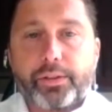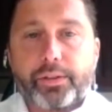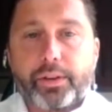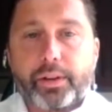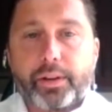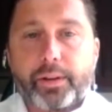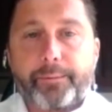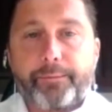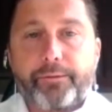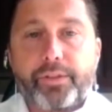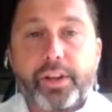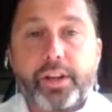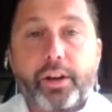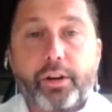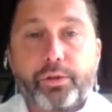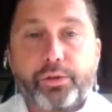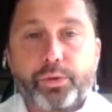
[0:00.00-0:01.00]
at the
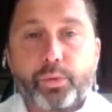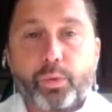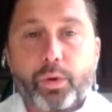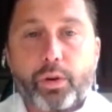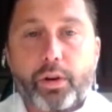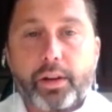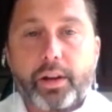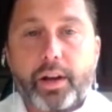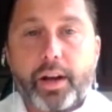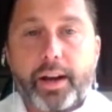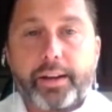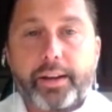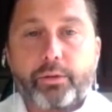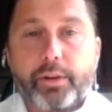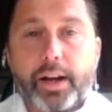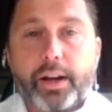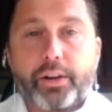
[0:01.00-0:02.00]
videos that were online
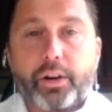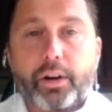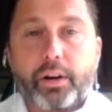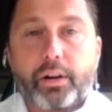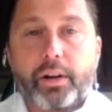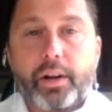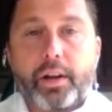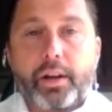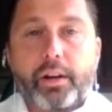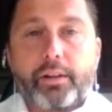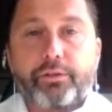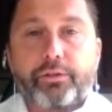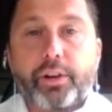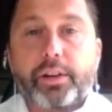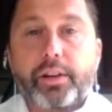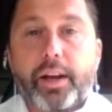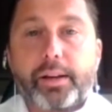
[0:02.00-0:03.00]
around our
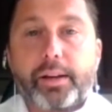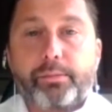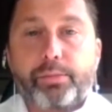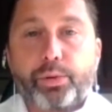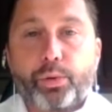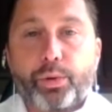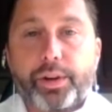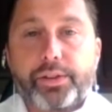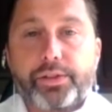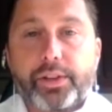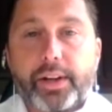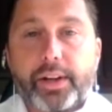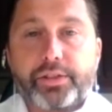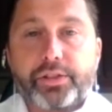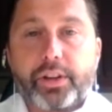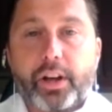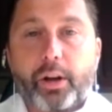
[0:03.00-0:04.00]
frontline employees that
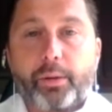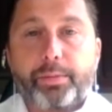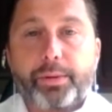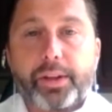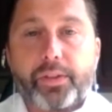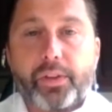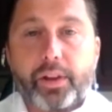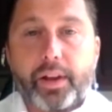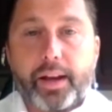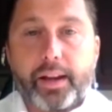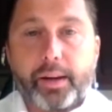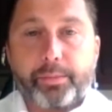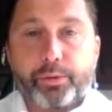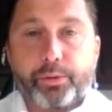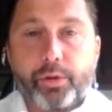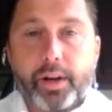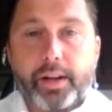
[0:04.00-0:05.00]
actually help get the line
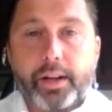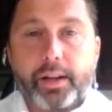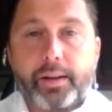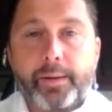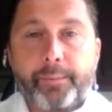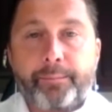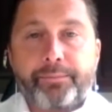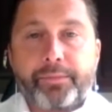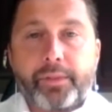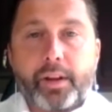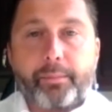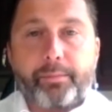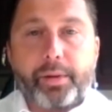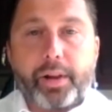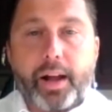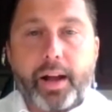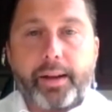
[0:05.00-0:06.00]
up and running,
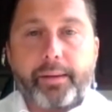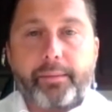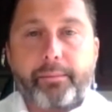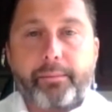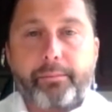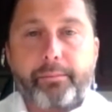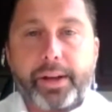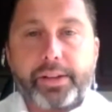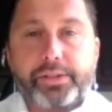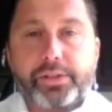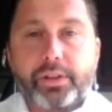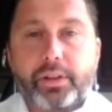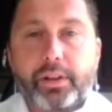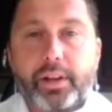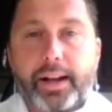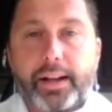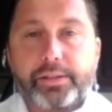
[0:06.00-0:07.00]
apply
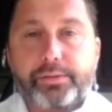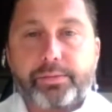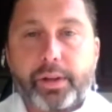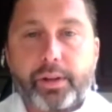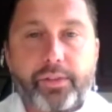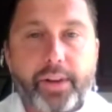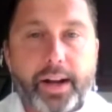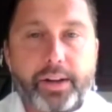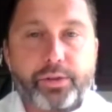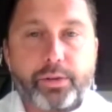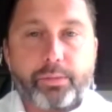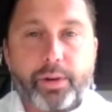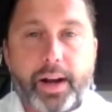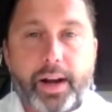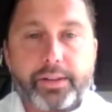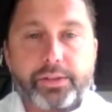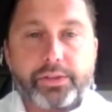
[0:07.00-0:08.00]
best-in-class manufacturing
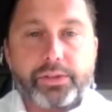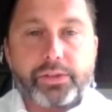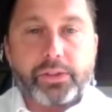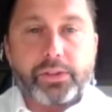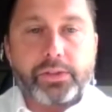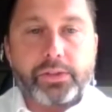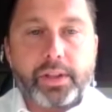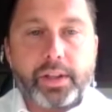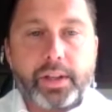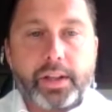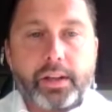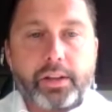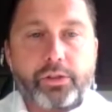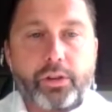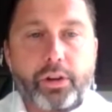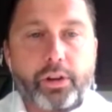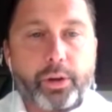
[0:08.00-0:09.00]
practices,
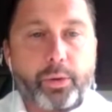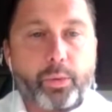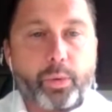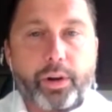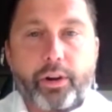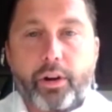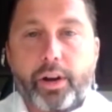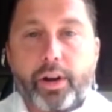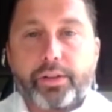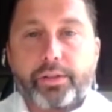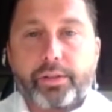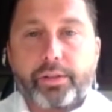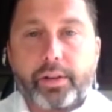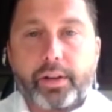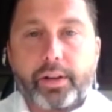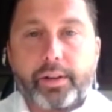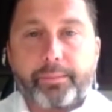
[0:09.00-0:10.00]
not only were we
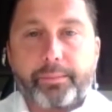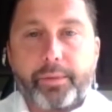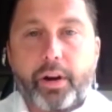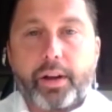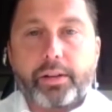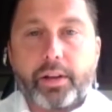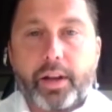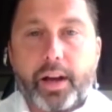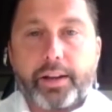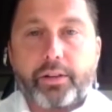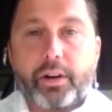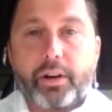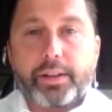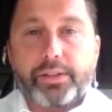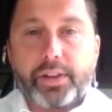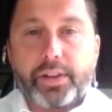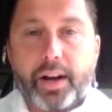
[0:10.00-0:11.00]
online
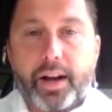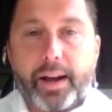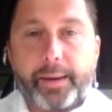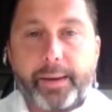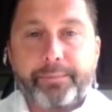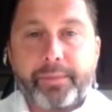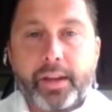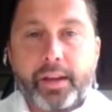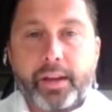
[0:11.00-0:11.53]
on time,